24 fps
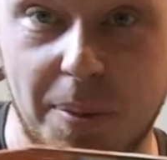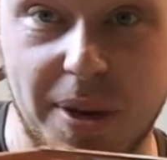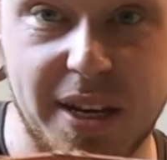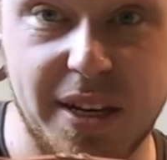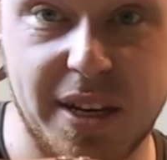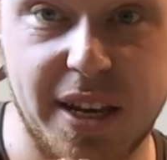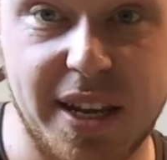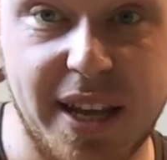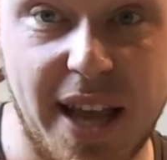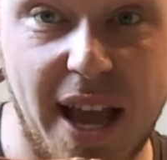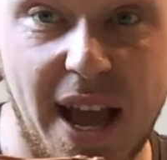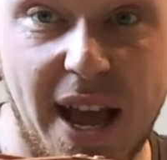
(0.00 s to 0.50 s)
I mean,
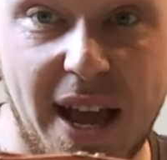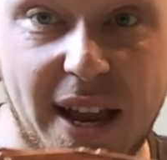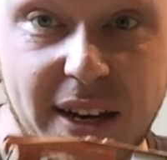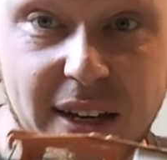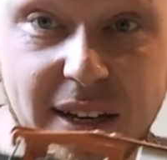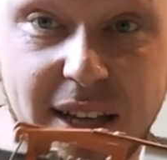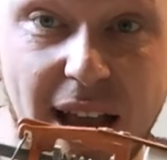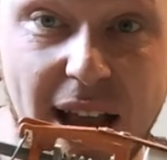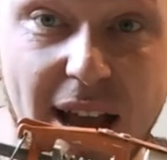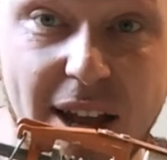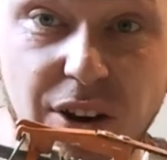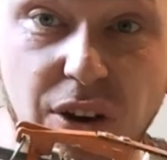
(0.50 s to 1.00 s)
you can't
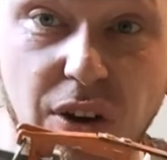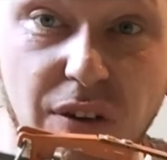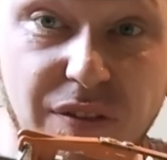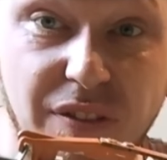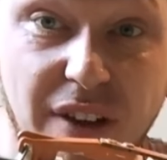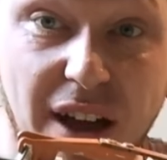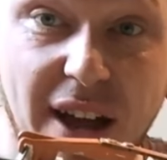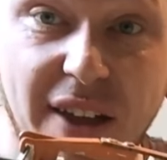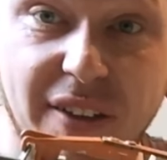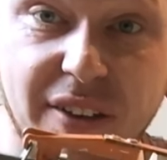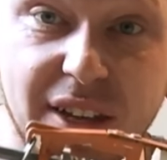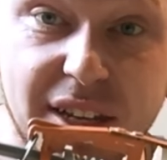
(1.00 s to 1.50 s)
can't not
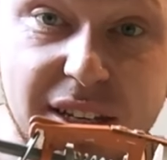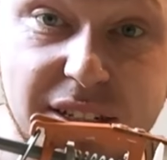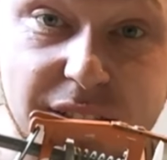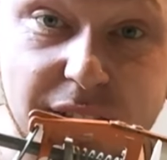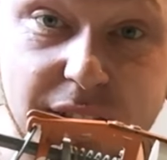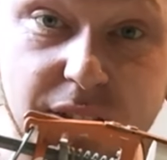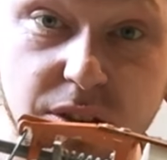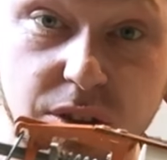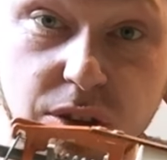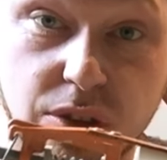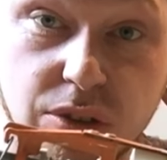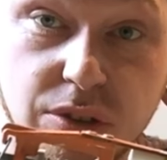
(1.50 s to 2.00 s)
find these
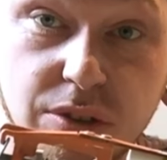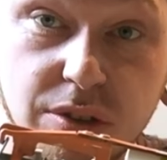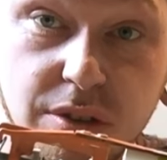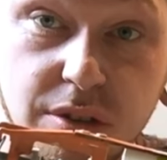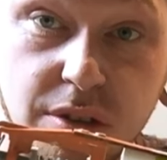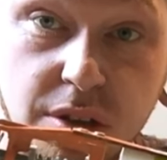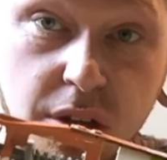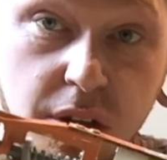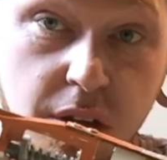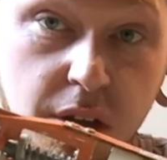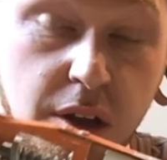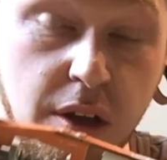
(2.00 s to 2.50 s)
little guns.